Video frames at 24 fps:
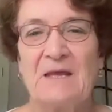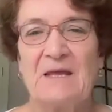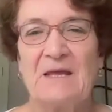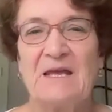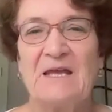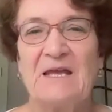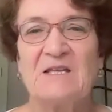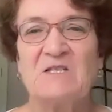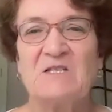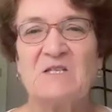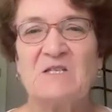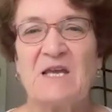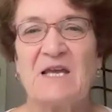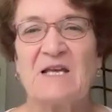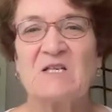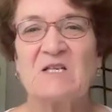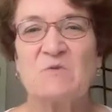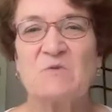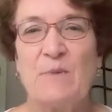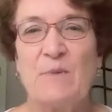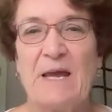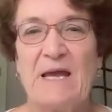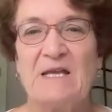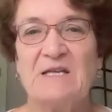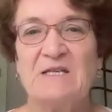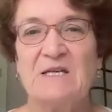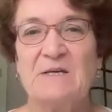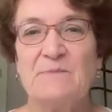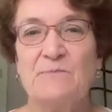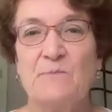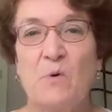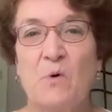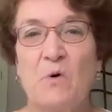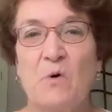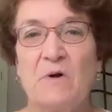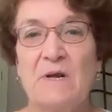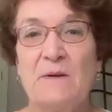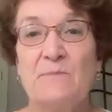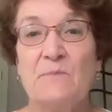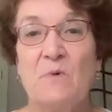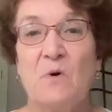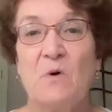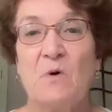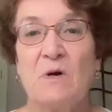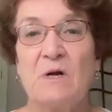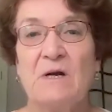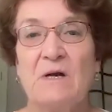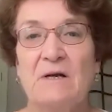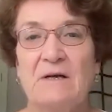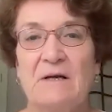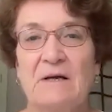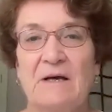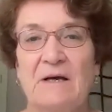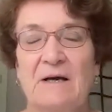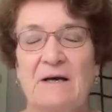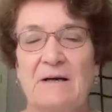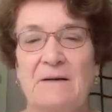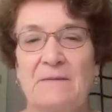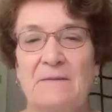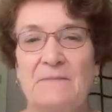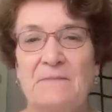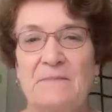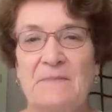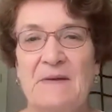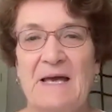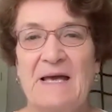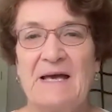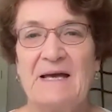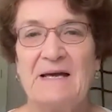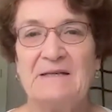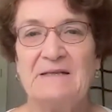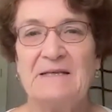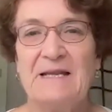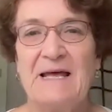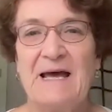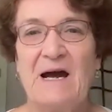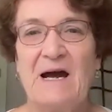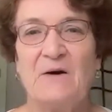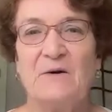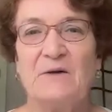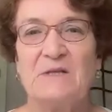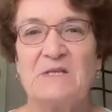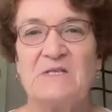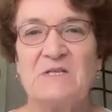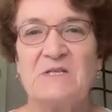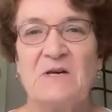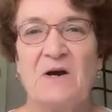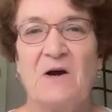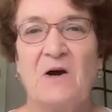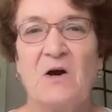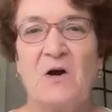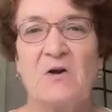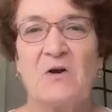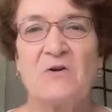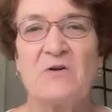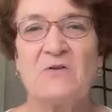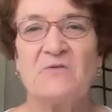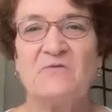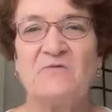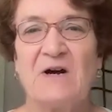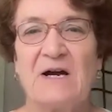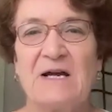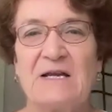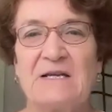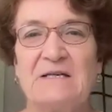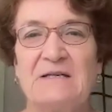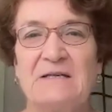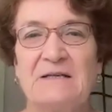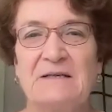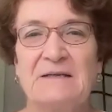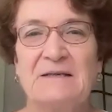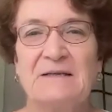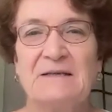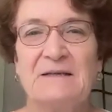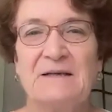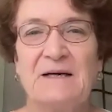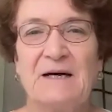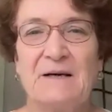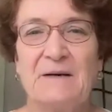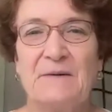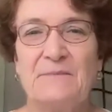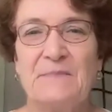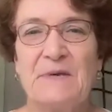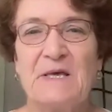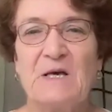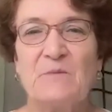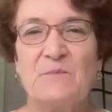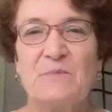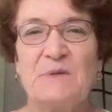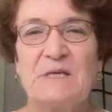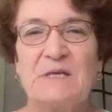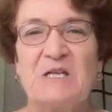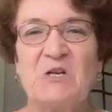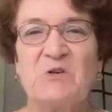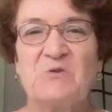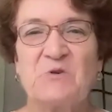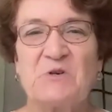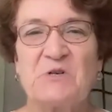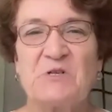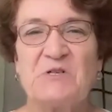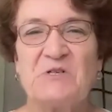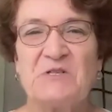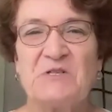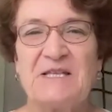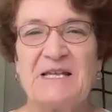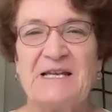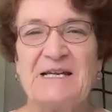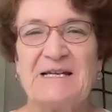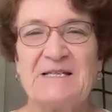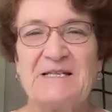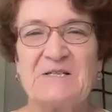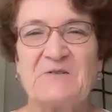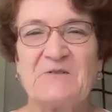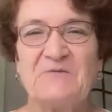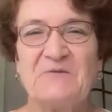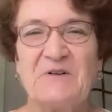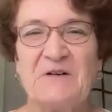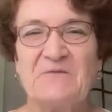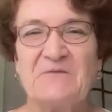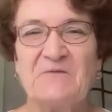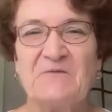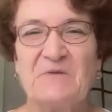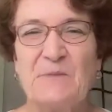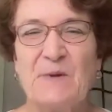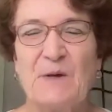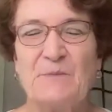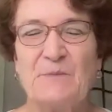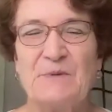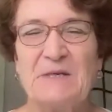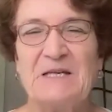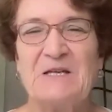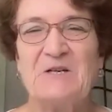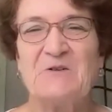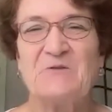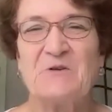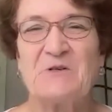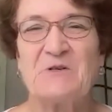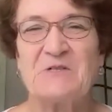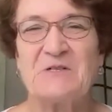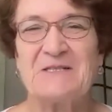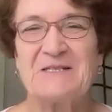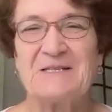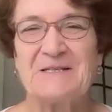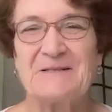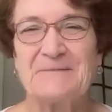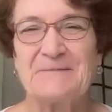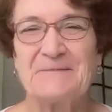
it's expanded more and more. And now it's harder to find male pediatricians than it is to find female pediatricians.